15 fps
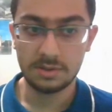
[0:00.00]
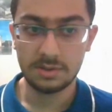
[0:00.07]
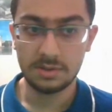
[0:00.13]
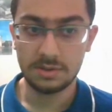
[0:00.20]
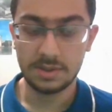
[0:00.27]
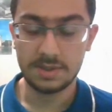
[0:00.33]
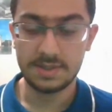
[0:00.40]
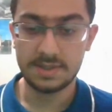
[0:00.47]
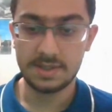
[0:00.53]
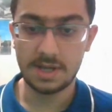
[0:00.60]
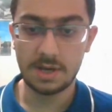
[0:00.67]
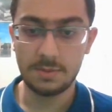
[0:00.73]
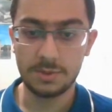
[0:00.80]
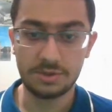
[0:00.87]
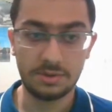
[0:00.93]
Let's see how
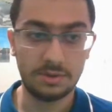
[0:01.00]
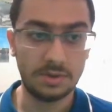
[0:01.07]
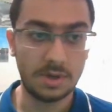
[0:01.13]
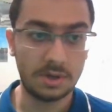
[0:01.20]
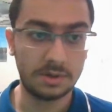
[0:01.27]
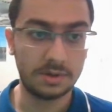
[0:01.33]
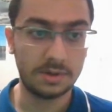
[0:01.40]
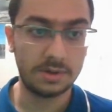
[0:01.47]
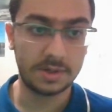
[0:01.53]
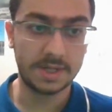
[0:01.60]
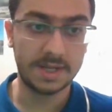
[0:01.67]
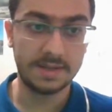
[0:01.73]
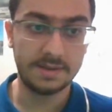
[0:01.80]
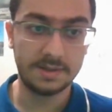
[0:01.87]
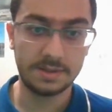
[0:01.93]
much longer
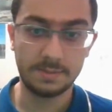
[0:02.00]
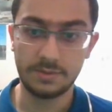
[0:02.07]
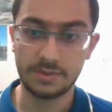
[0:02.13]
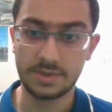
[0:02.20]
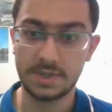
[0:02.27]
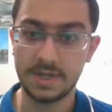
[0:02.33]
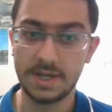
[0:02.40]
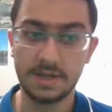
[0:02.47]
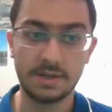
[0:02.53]
can this boost last.